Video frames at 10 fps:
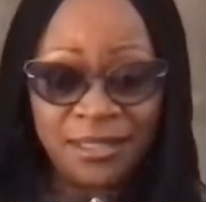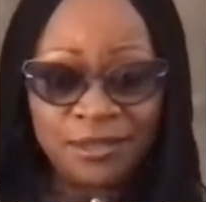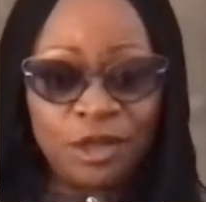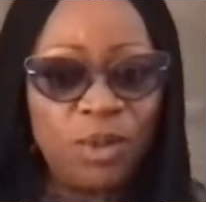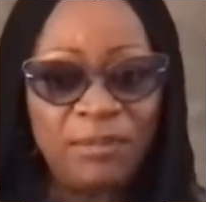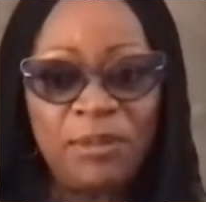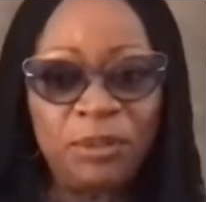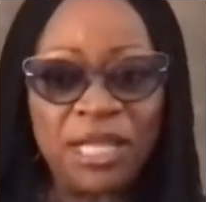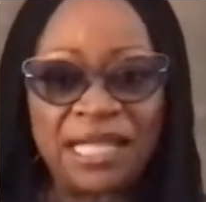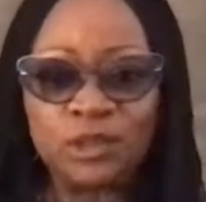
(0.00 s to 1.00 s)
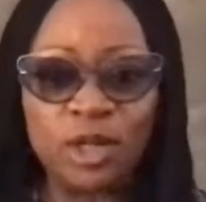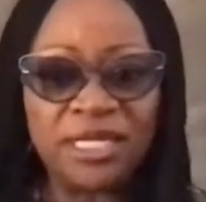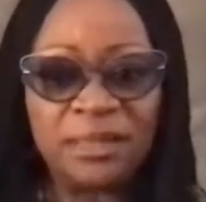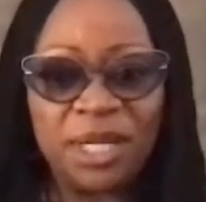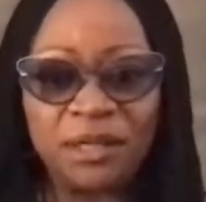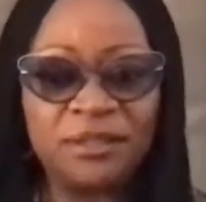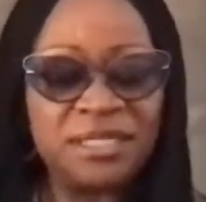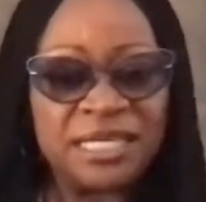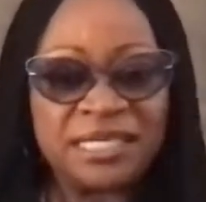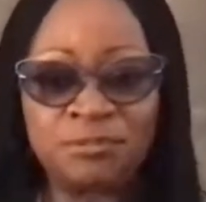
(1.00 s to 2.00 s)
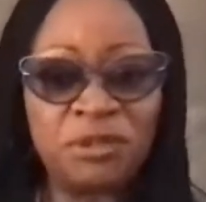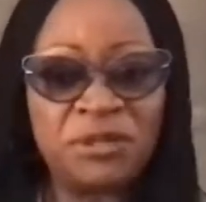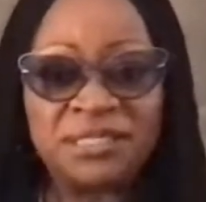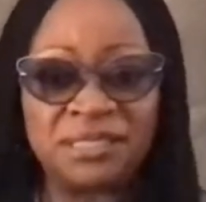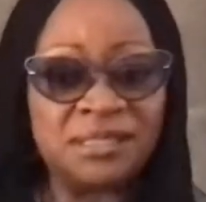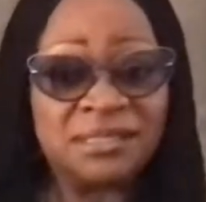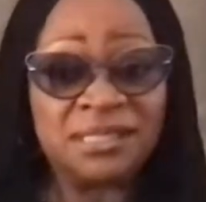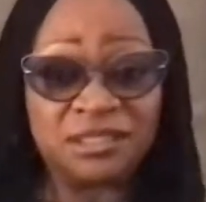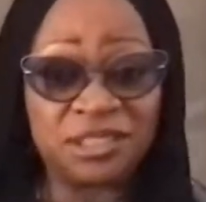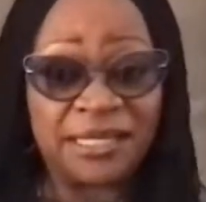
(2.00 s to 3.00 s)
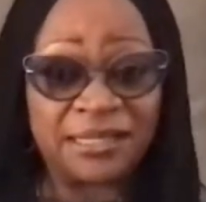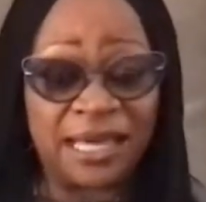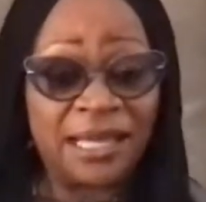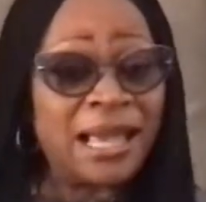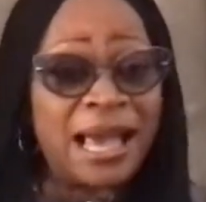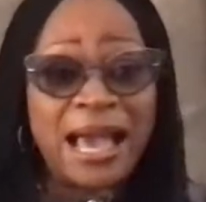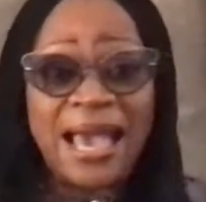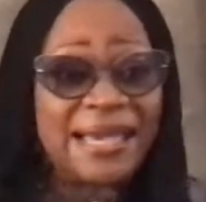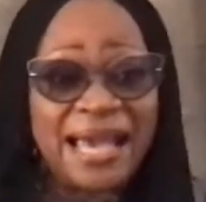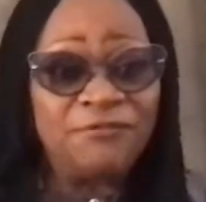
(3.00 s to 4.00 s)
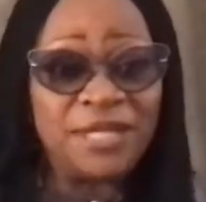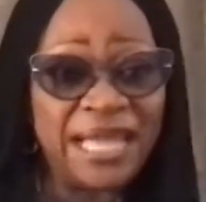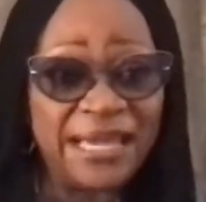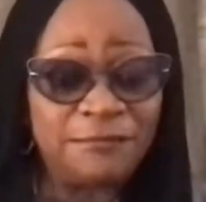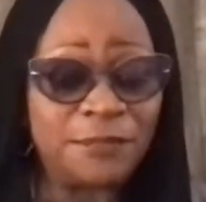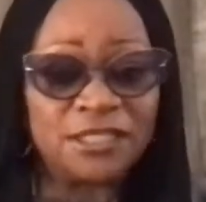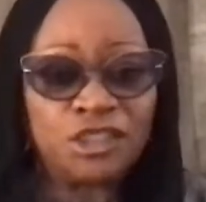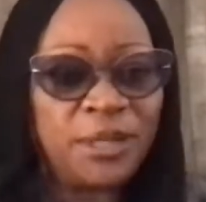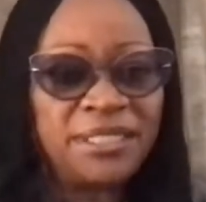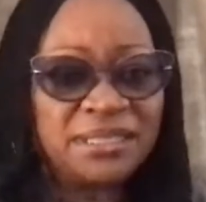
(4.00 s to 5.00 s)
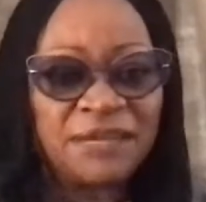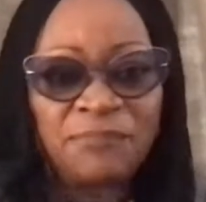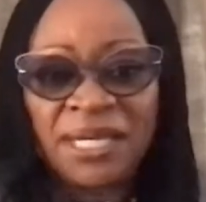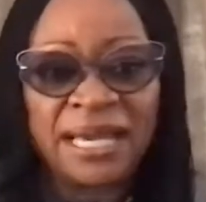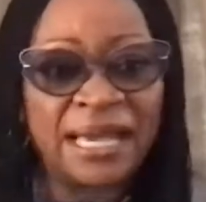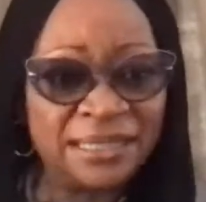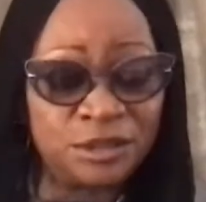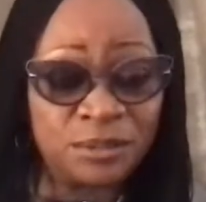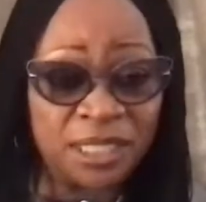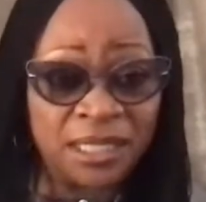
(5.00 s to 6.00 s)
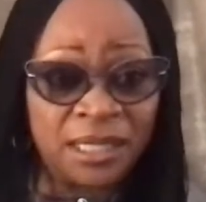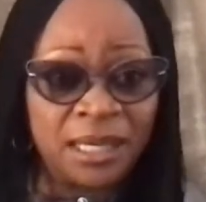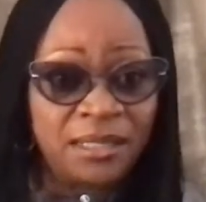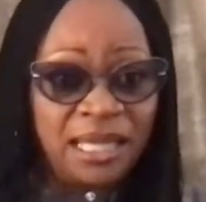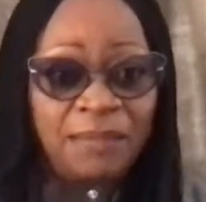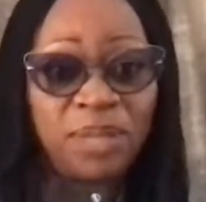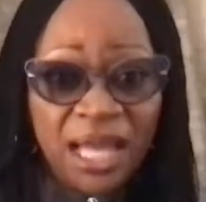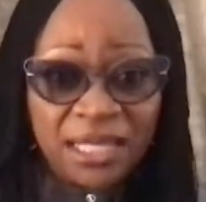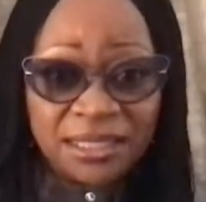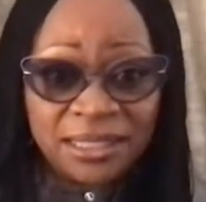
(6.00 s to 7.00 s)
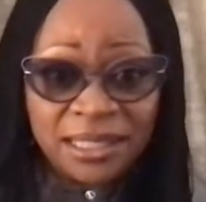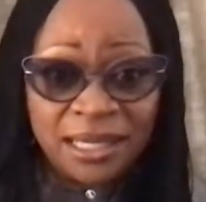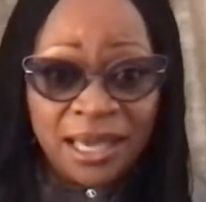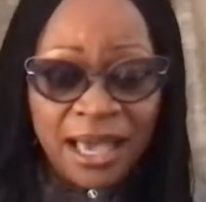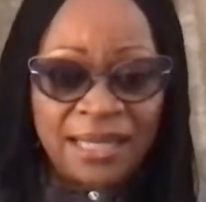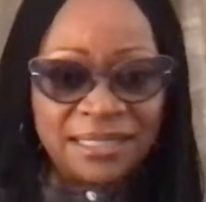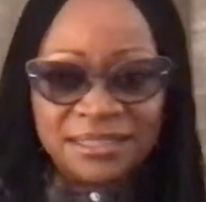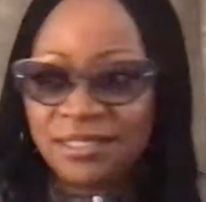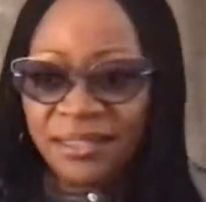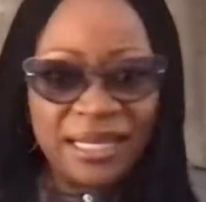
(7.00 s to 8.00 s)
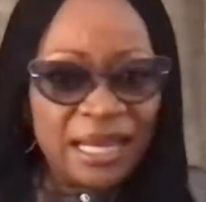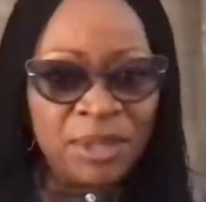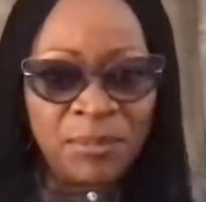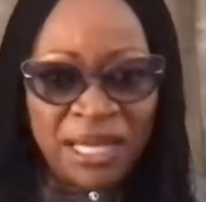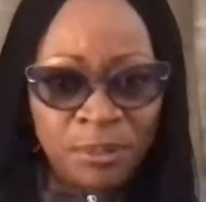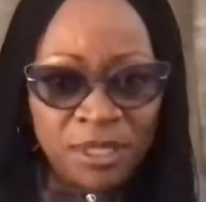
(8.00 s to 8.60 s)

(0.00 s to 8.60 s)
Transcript: So when people are talking about all these experiences and such like that, I can't relate, because strangers have been kinder to me than blood. And it's not that I'm a bad